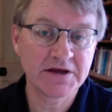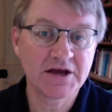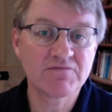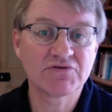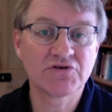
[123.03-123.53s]

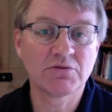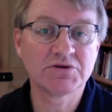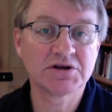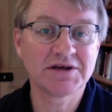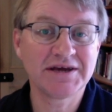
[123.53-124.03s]
and
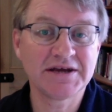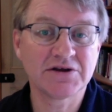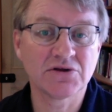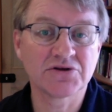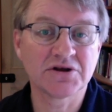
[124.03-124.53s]
predominantly eat
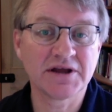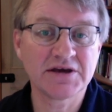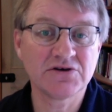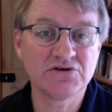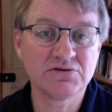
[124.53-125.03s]
a lot of
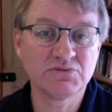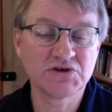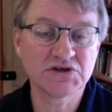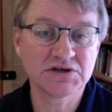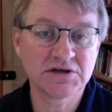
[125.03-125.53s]

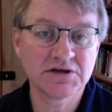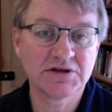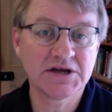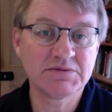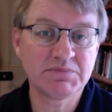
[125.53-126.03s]
legumes
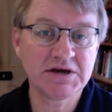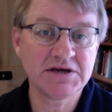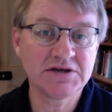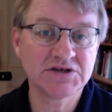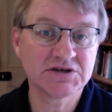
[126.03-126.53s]
and
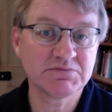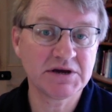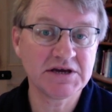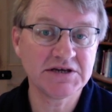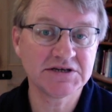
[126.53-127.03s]
beans and
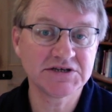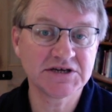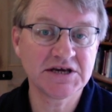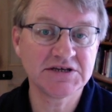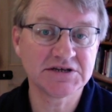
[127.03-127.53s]
peas and
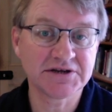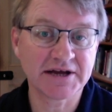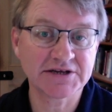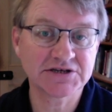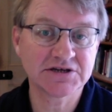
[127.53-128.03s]
seeds and
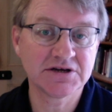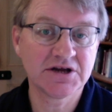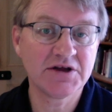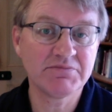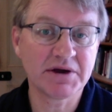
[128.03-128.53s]
nuts
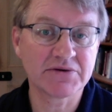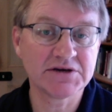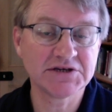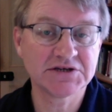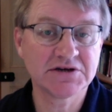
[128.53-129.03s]
and
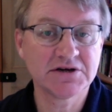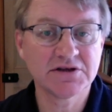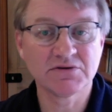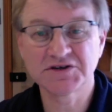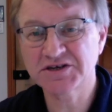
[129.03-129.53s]
berries.
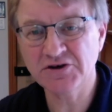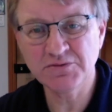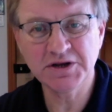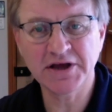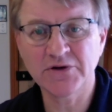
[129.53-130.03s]
There are so
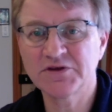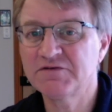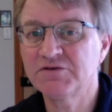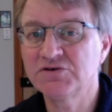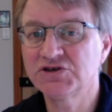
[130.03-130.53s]
many healthy
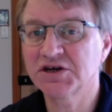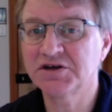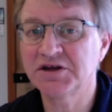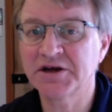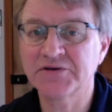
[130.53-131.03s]
foods you
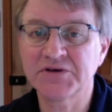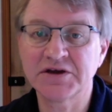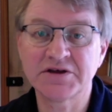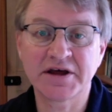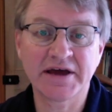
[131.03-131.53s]
can eat out there
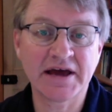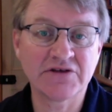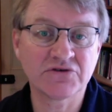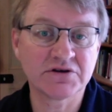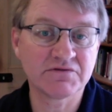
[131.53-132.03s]
that are
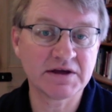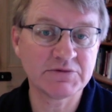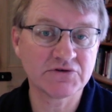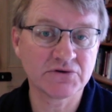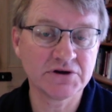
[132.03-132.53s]

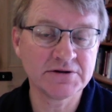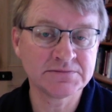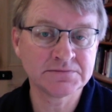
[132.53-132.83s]
anti-inflammatory.